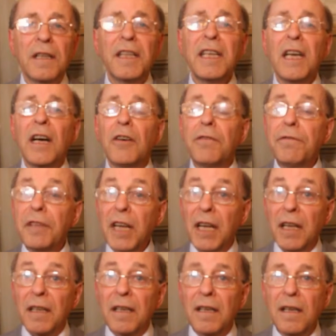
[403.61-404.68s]
They are
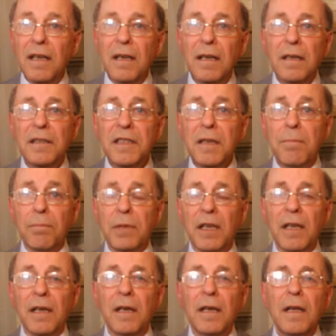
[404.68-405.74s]
afraid,
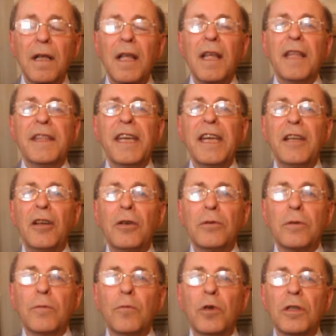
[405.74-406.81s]
simply. They
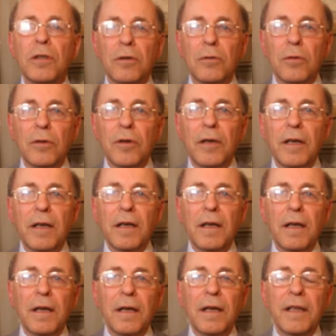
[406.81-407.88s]
don't want to,
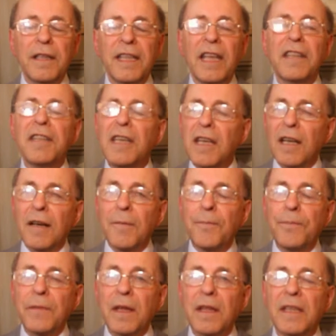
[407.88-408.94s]
they think
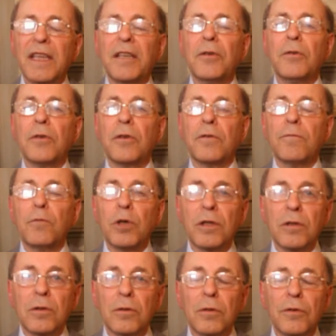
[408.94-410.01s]
they do not
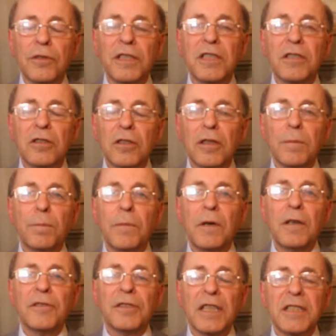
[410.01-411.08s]
want to disturb
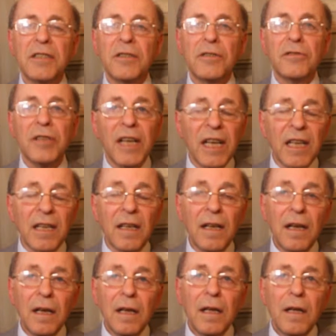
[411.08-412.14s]
Russian trade
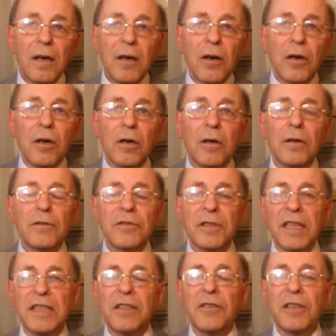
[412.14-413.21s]
or
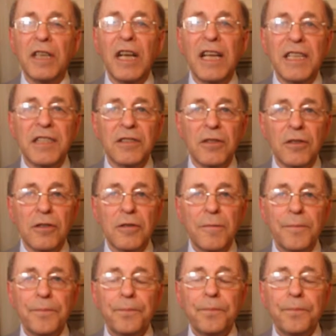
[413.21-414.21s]
Russian relations.